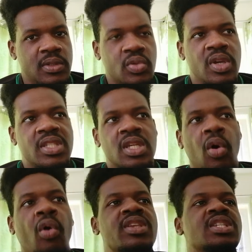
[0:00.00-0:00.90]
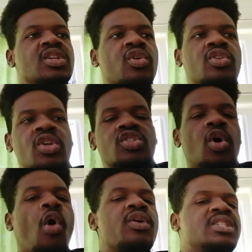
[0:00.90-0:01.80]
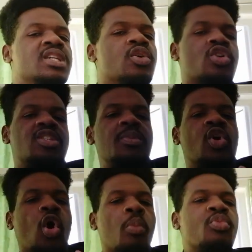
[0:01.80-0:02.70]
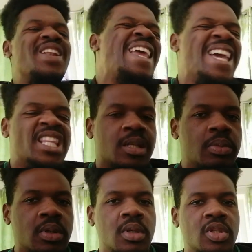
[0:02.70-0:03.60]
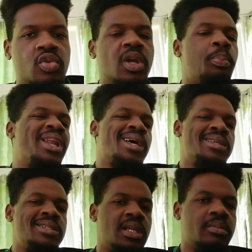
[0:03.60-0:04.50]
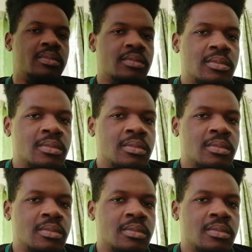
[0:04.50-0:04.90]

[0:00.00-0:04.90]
So is he how is he going so how is he going to become relatable to the players then?